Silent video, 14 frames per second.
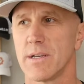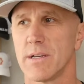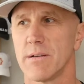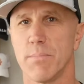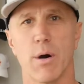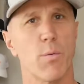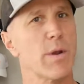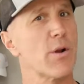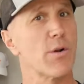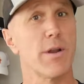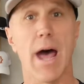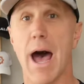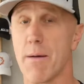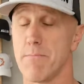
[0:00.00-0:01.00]
but we are
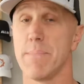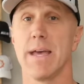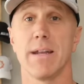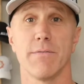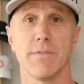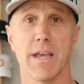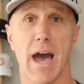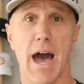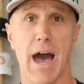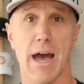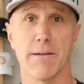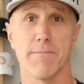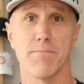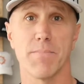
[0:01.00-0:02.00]
not men of
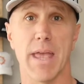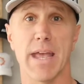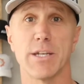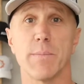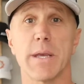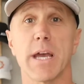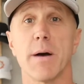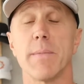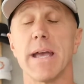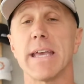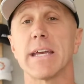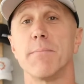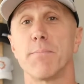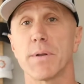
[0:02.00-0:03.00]
God. And to become a
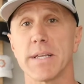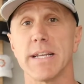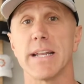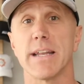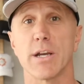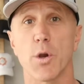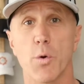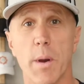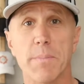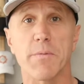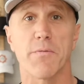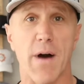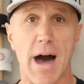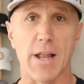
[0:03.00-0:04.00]
complete and equipped
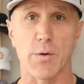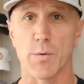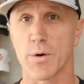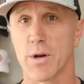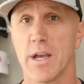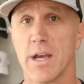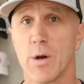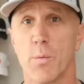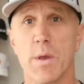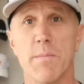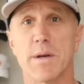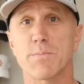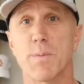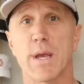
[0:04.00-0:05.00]
follower, we
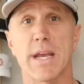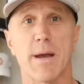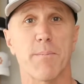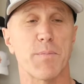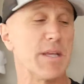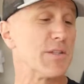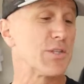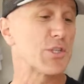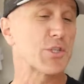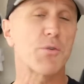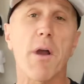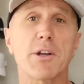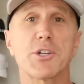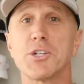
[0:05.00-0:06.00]
must pick up the
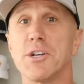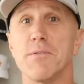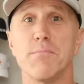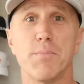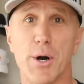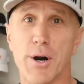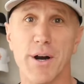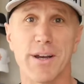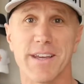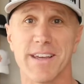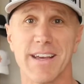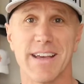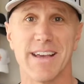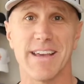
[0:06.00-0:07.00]
instruction book
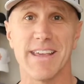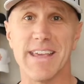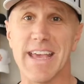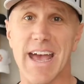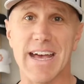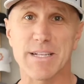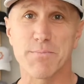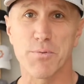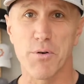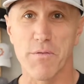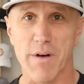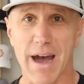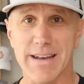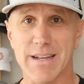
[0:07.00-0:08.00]
He has
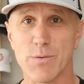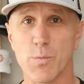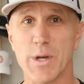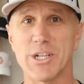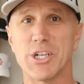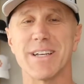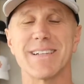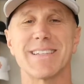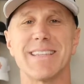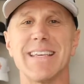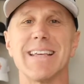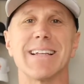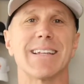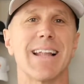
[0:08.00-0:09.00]
provided, which is
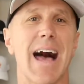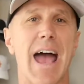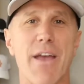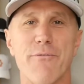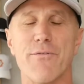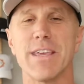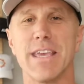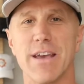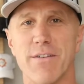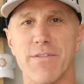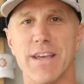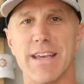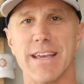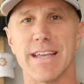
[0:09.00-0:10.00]
the
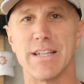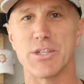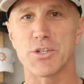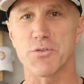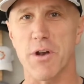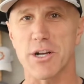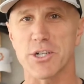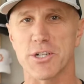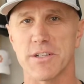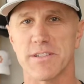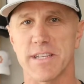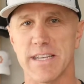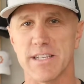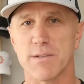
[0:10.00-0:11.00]
life-giving
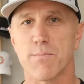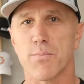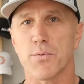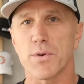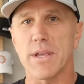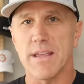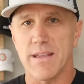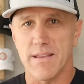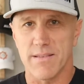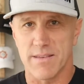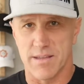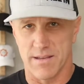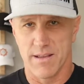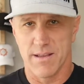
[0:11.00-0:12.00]
instructions He has
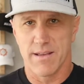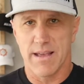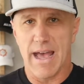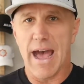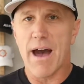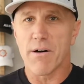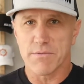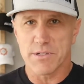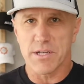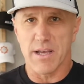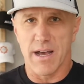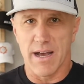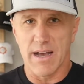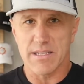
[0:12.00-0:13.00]
breathed out
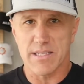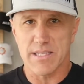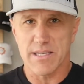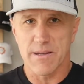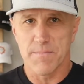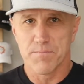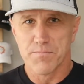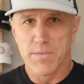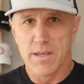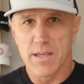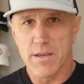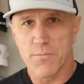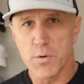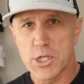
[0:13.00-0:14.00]
to us.
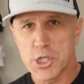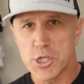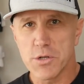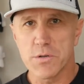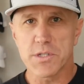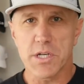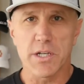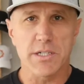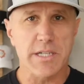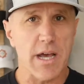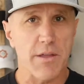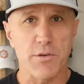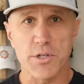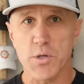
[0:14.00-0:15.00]
If we choose to look
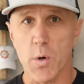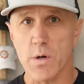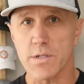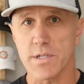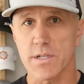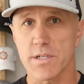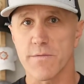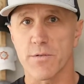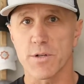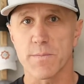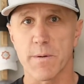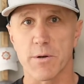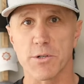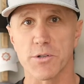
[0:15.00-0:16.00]
to other sources for
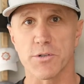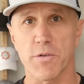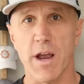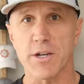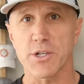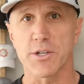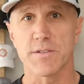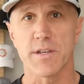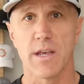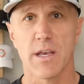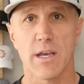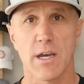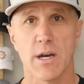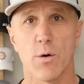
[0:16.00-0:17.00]
spiritual directions,
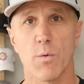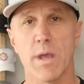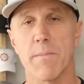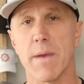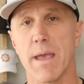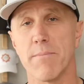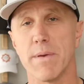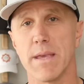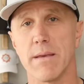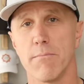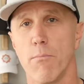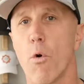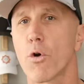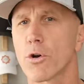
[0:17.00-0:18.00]
we may be
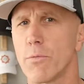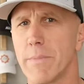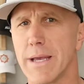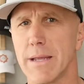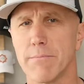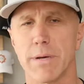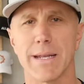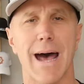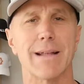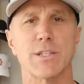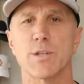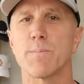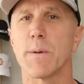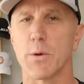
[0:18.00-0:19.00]
mortal men, but
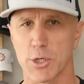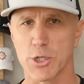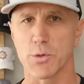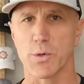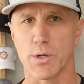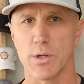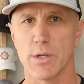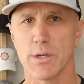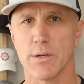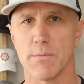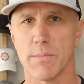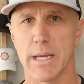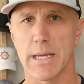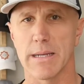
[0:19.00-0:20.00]
not spiritual
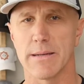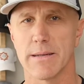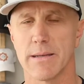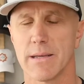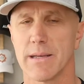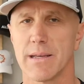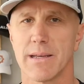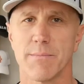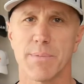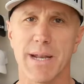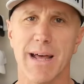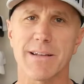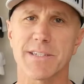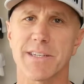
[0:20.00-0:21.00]
men.
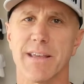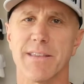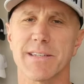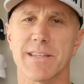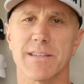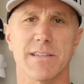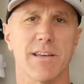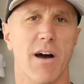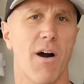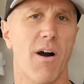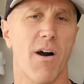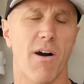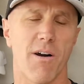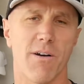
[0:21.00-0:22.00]
But I'll say is a
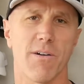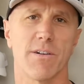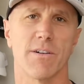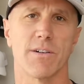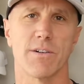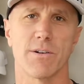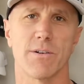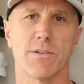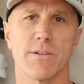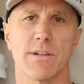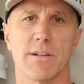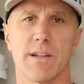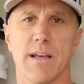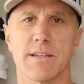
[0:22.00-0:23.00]
hard
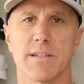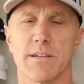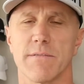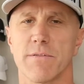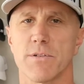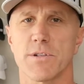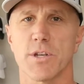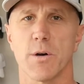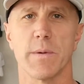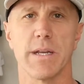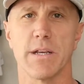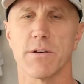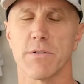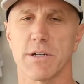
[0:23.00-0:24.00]
learned lesson for so
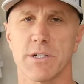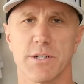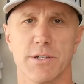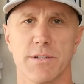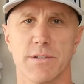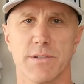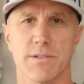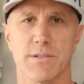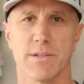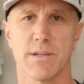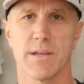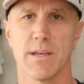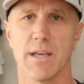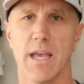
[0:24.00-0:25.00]
many Christians.
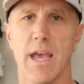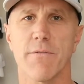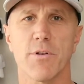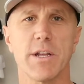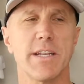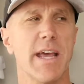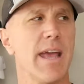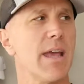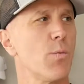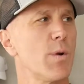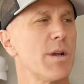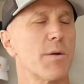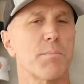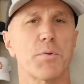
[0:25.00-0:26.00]
Every day
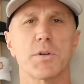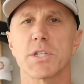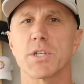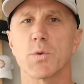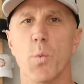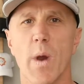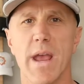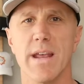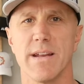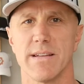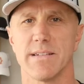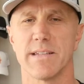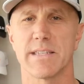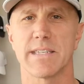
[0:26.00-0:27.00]
we are
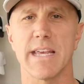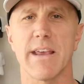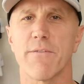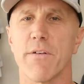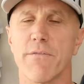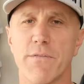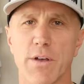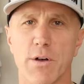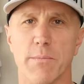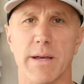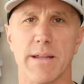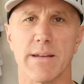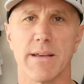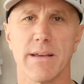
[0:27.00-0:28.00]
persuaded to seek
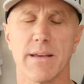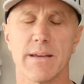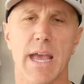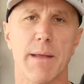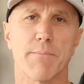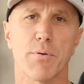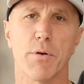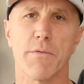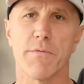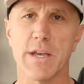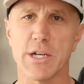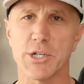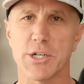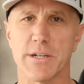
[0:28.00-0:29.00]
fulfillment and
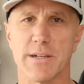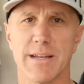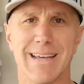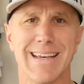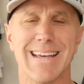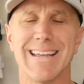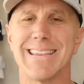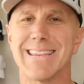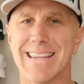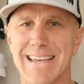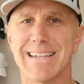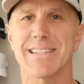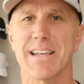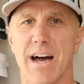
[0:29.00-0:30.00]
provision in
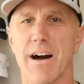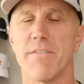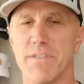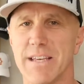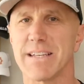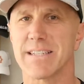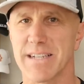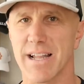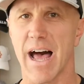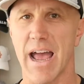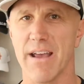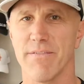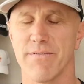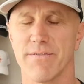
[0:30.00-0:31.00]
things of this
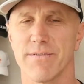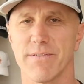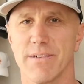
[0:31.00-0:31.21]
life.